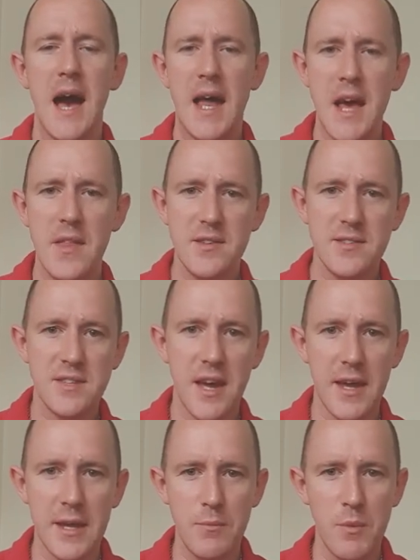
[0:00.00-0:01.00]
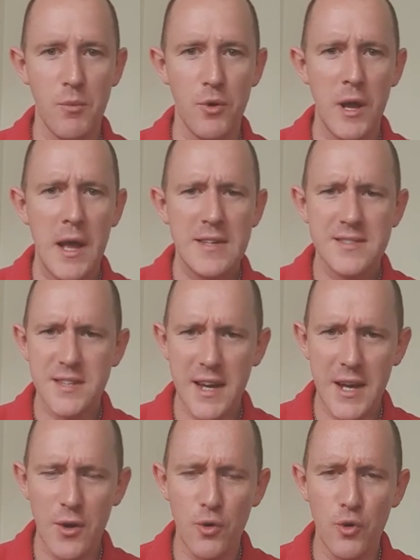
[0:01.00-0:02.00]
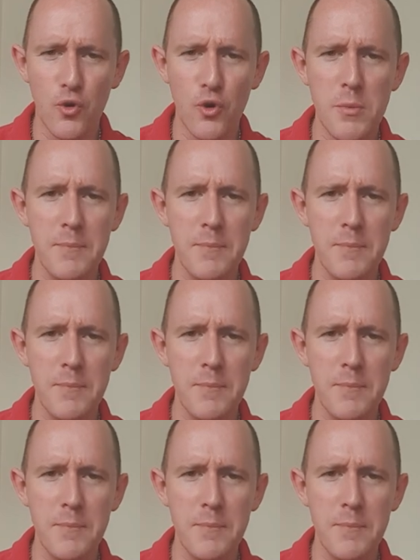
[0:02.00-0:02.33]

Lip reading: And at this time, when we're stuck at home